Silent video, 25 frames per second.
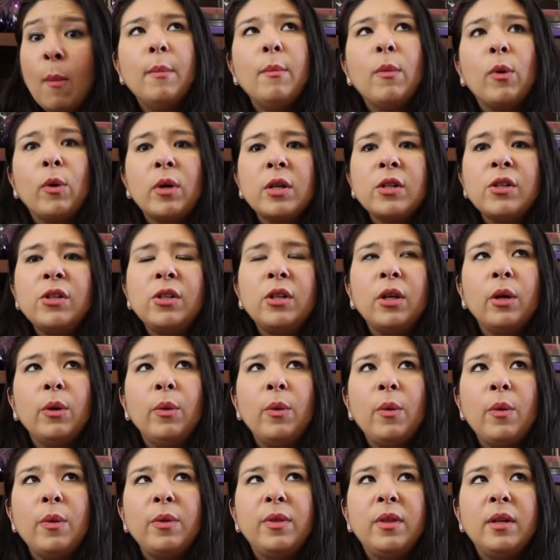More
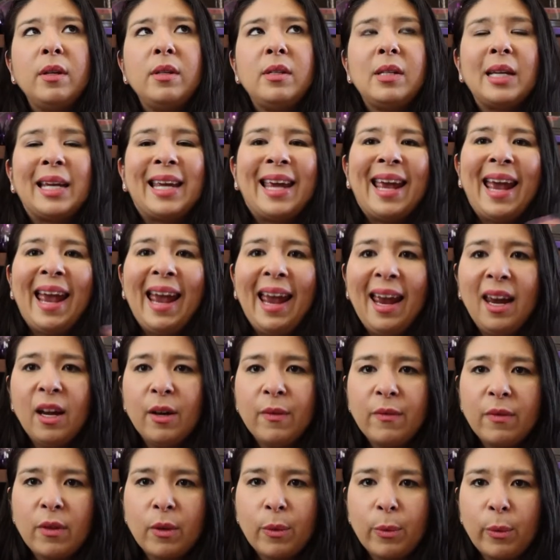so, the decay
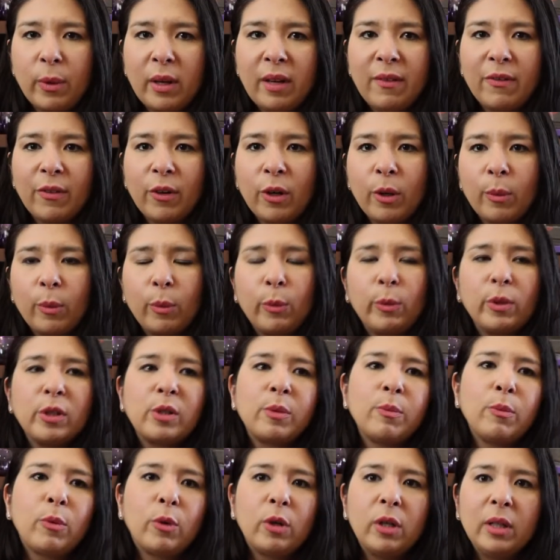of the reverb
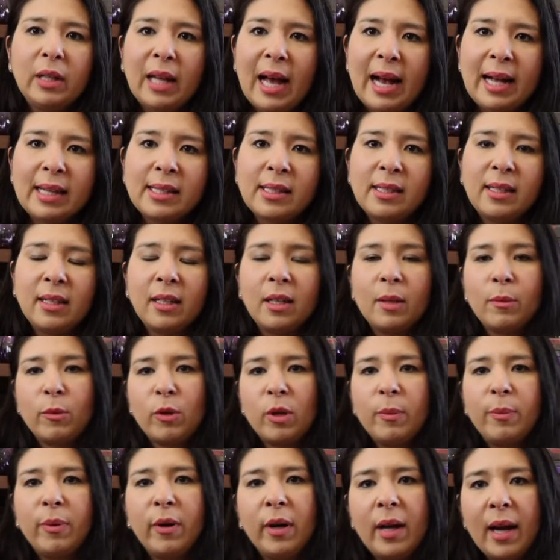was more lasting and
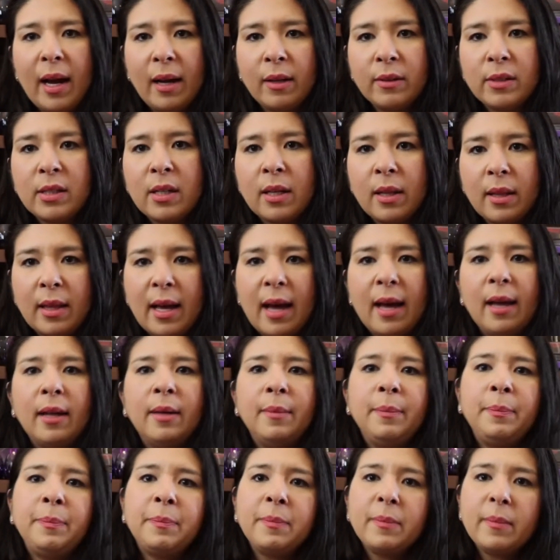more pronounced
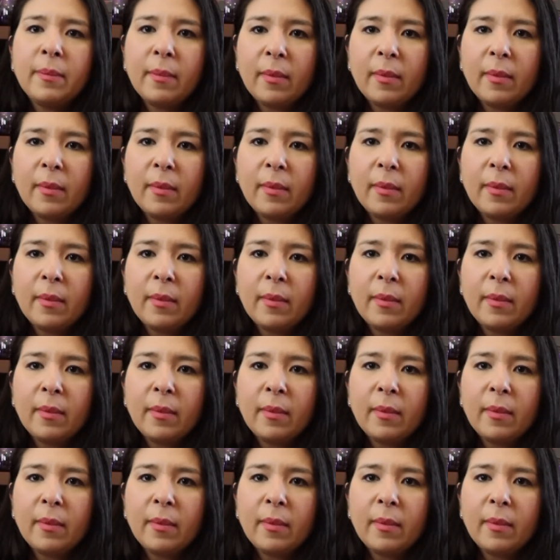than